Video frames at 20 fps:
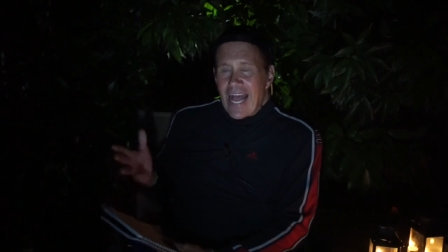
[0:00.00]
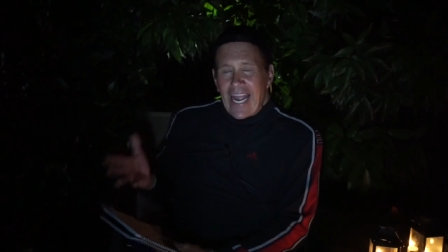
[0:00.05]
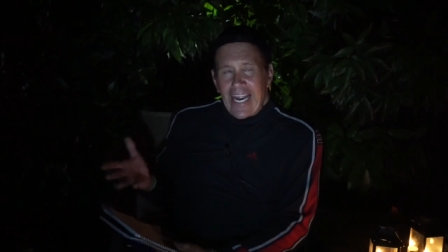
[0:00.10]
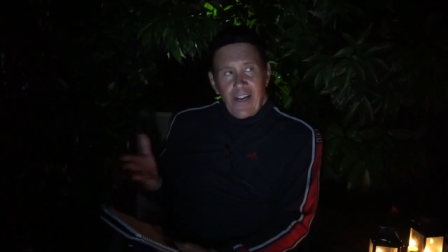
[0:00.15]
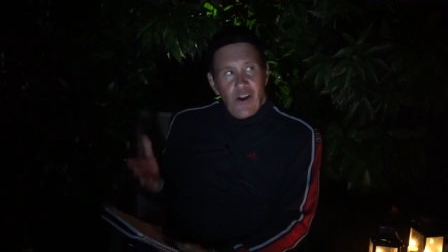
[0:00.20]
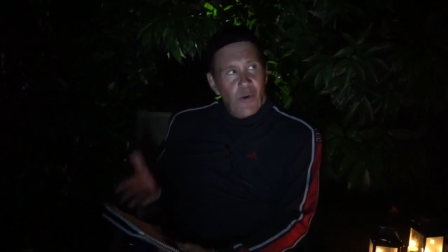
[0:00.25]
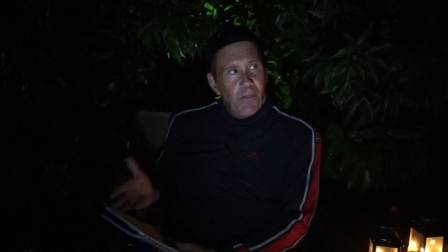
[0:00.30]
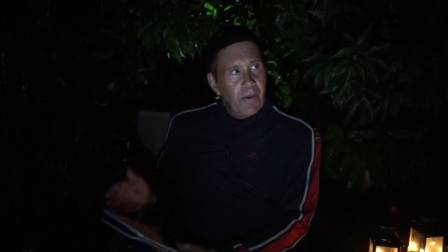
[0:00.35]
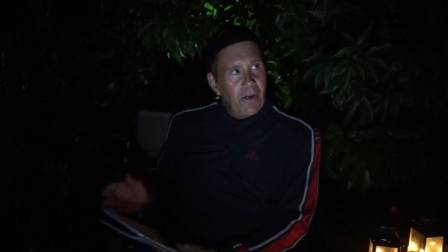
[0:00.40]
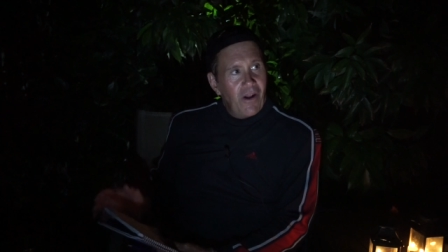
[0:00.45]
I
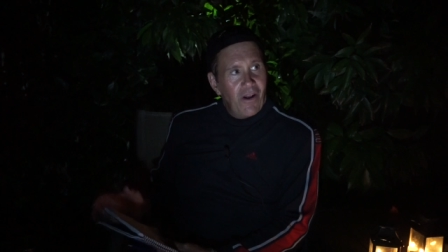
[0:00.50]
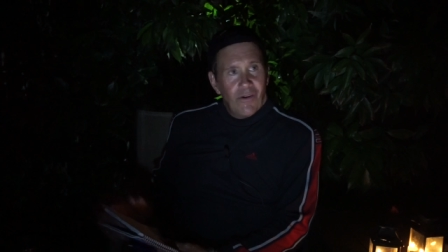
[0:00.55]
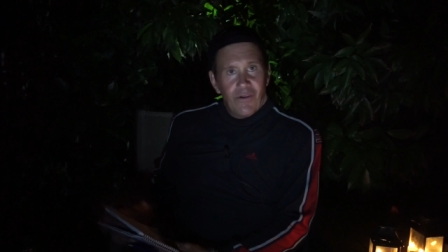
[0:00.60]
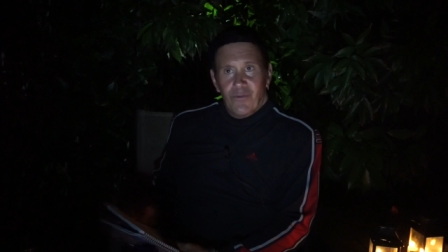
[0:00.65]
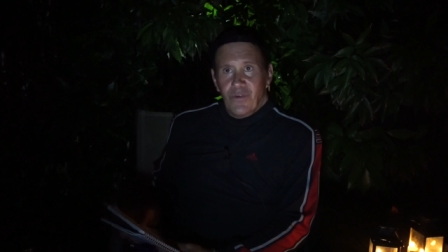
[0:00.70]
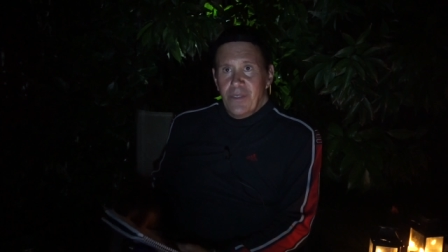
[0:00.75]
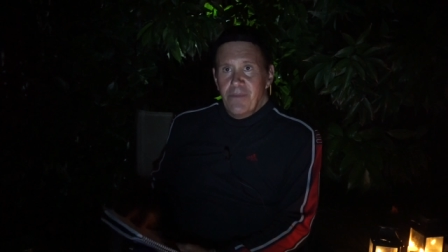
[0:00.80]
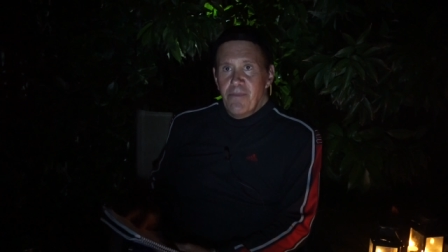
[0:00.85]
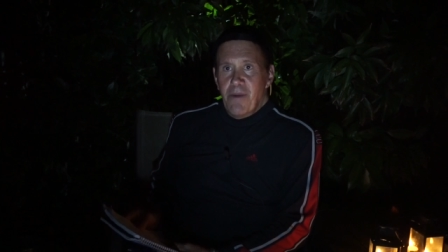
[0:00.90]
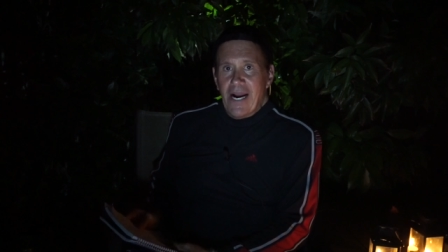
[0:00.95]
hope it all
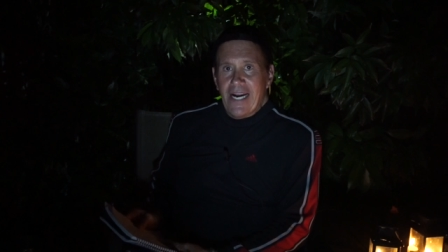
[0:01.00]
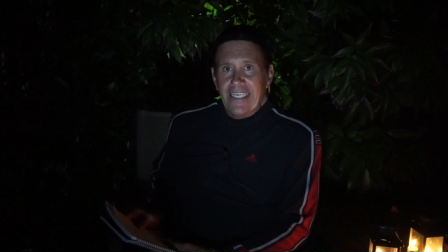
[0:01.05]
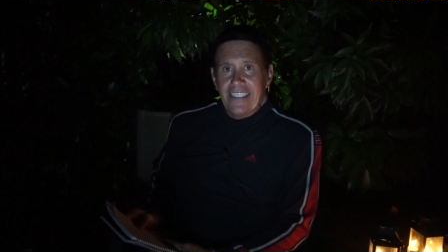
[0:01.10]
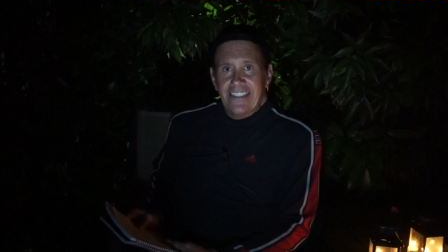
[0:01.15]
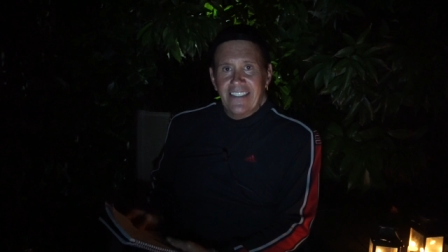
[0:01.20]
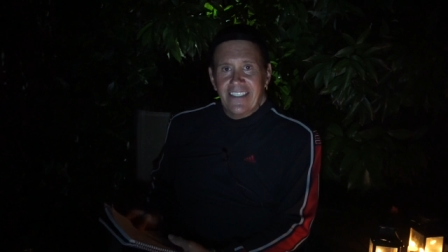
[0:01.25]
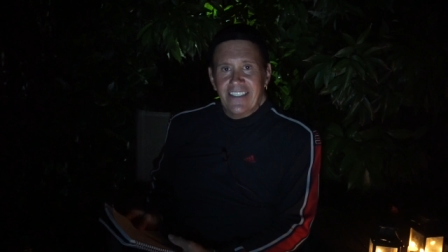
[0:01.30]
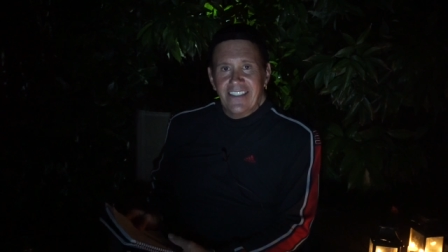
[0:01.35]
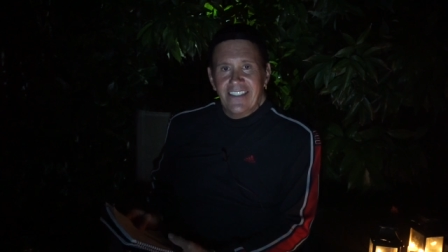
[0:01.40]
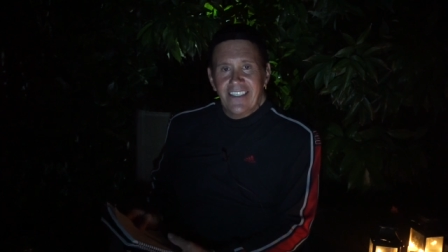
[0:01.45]

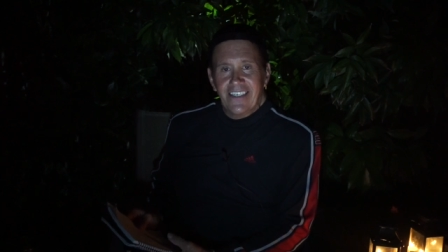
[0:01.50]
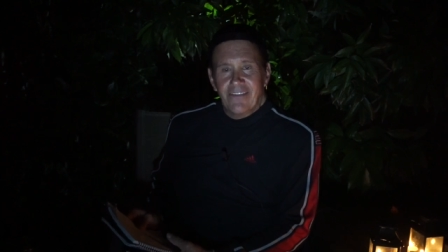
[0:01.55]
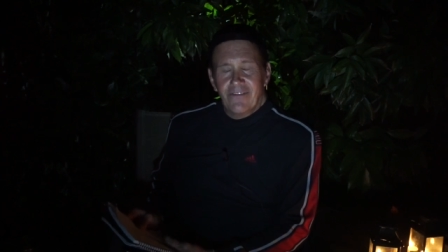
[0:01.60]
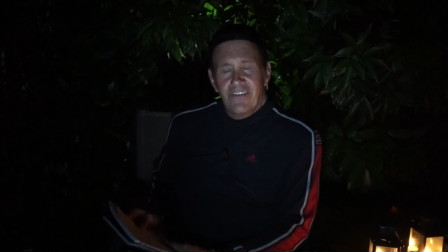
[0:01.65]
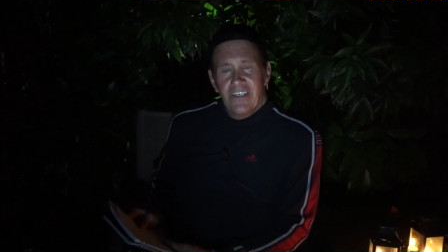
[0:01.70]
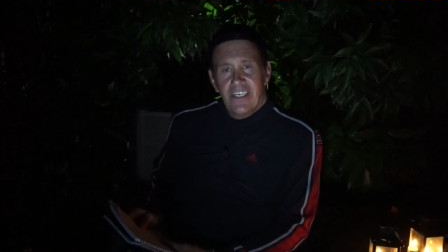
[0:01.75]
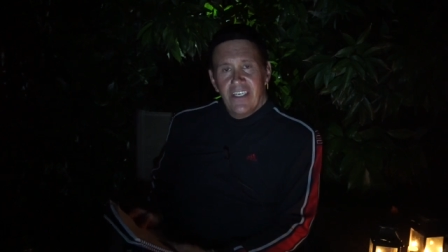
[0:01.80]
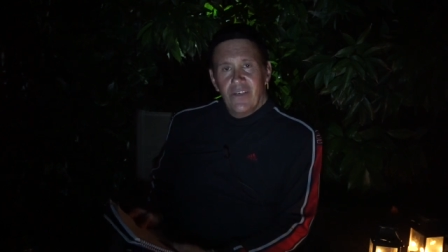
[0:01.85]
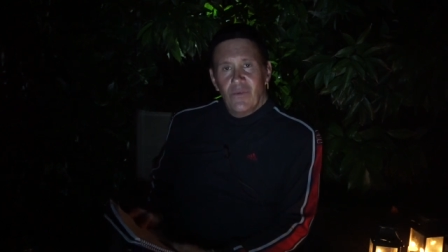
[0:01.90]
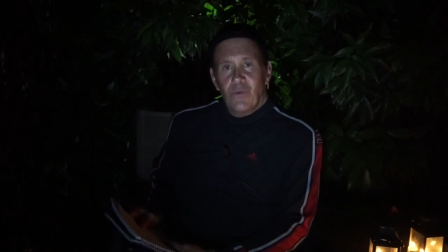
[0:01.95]
reminds us of
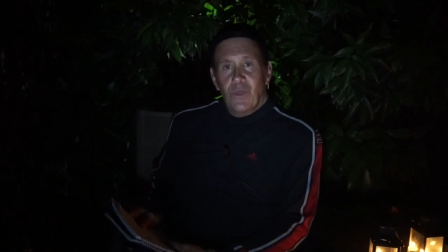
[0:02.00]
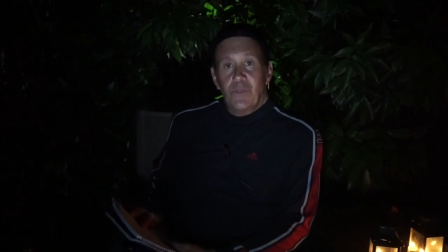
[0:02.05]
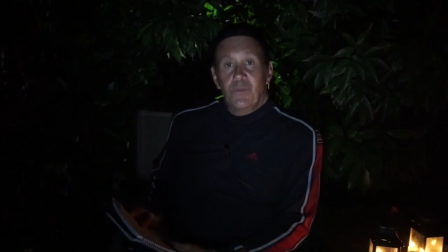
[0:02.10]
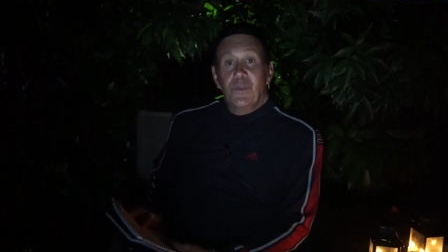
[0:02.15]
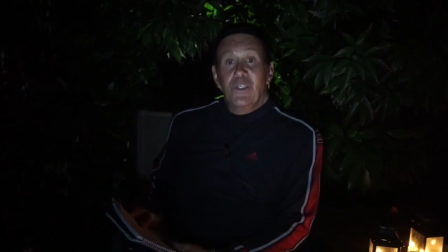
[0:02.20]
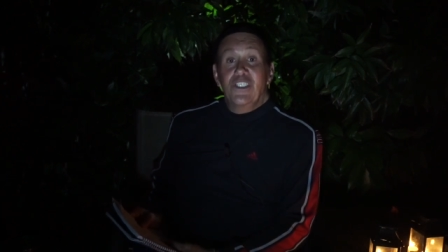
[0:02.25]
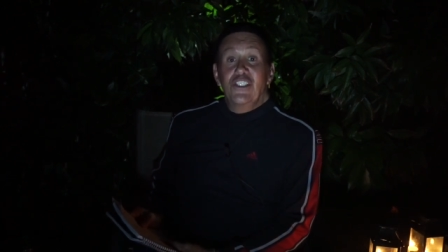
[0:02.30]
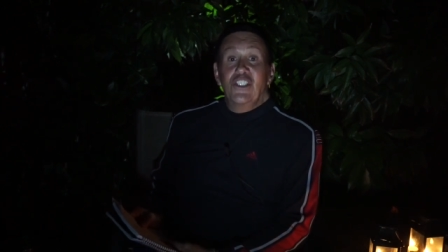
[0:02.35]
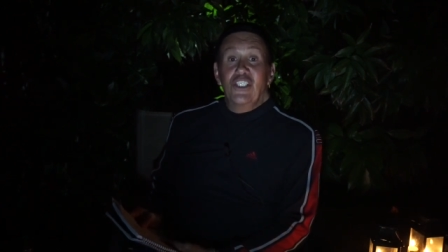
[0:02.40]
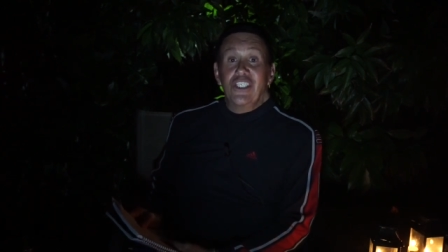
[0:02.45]
when
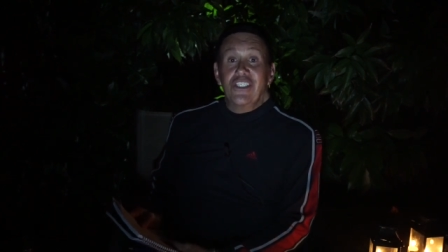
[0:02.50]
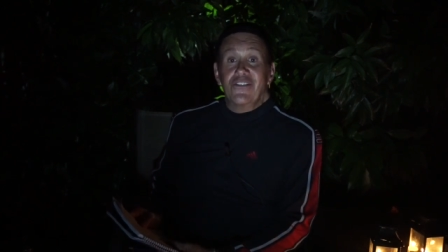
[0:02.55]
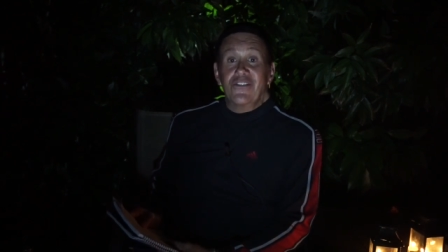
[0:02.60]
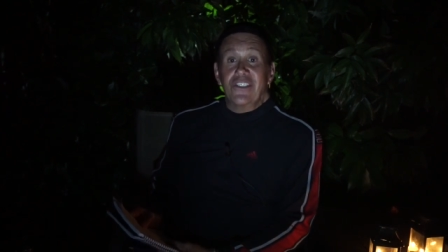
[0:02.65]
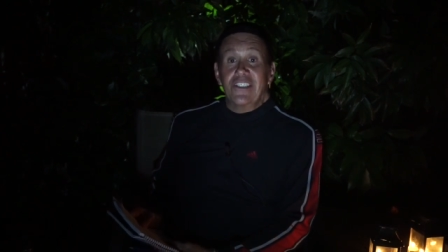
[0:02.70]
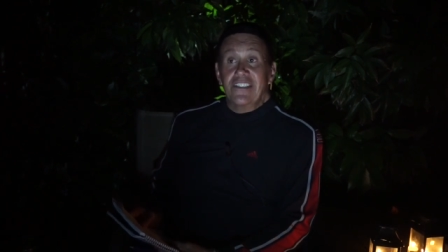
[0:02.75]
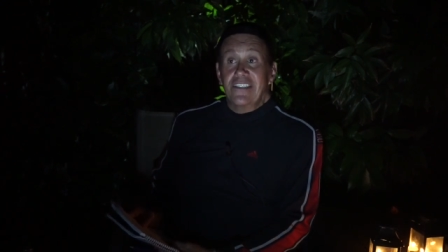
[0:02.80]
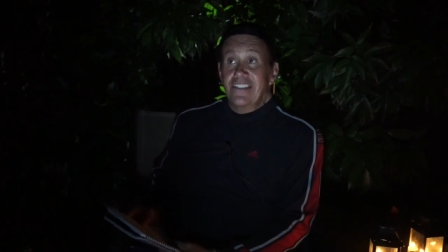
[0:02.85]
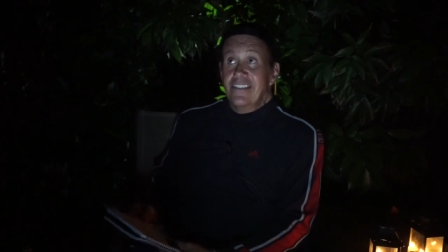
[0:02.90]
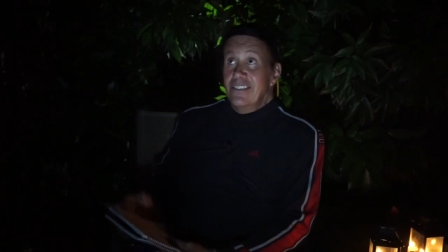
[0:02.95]
we were
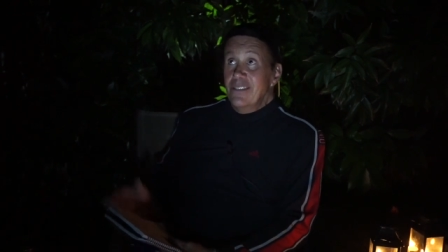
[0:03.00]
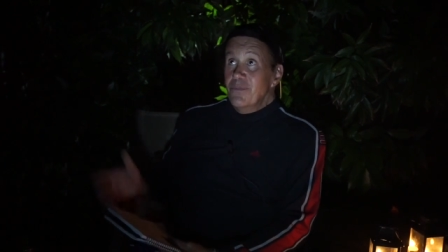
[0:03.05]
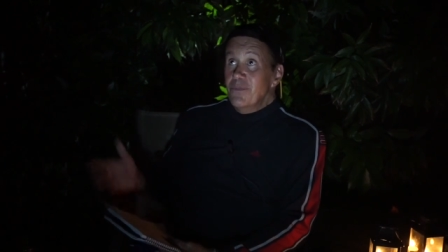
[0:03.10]
children